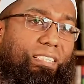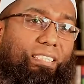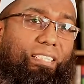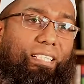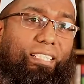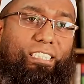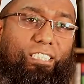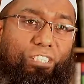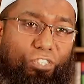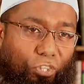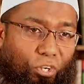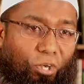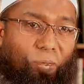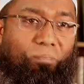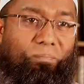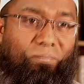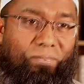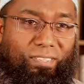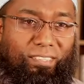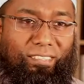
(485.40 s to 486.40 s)

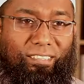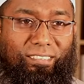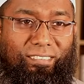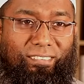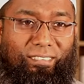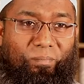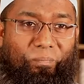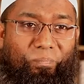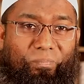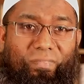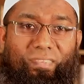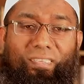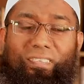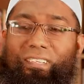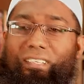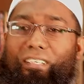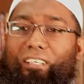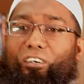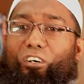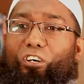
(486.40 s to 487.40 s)
customed
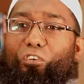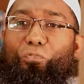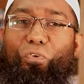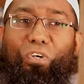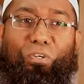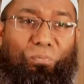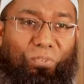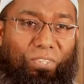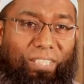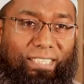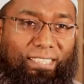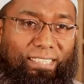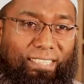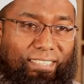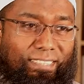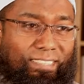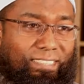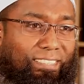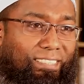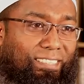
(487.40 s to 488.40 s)
or
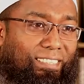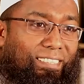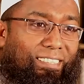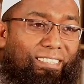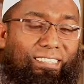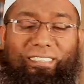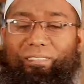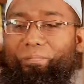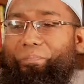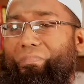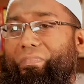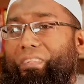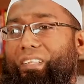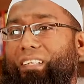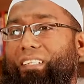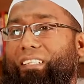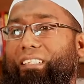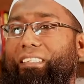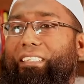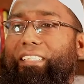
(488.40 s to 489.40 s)
formulated,
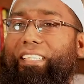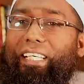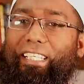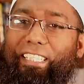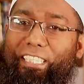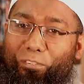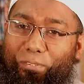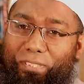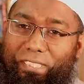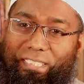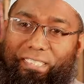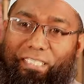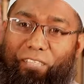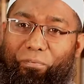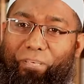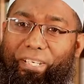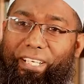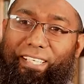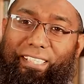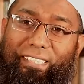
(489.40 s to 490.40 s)
then you see the
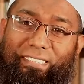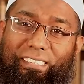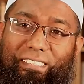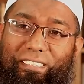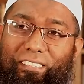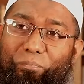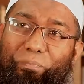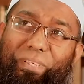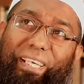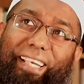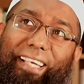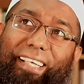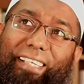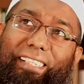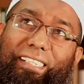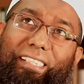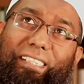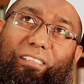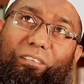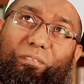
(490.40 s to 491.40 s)

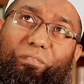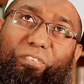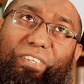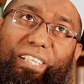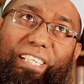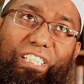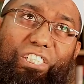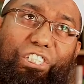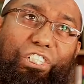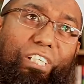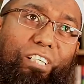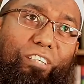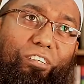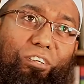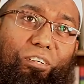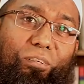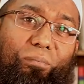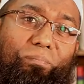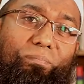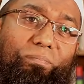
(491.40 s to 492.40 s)
variation
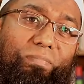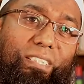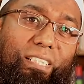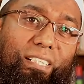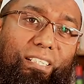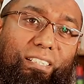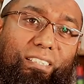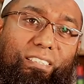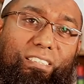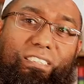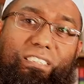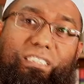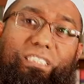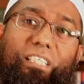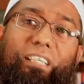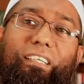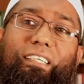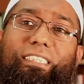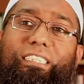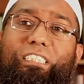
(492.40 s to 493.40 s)
of the
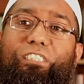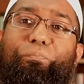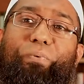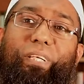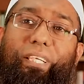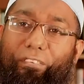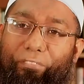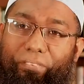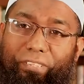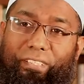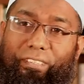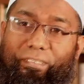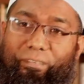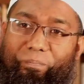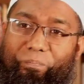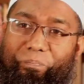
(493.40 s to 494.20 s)
children's behavior.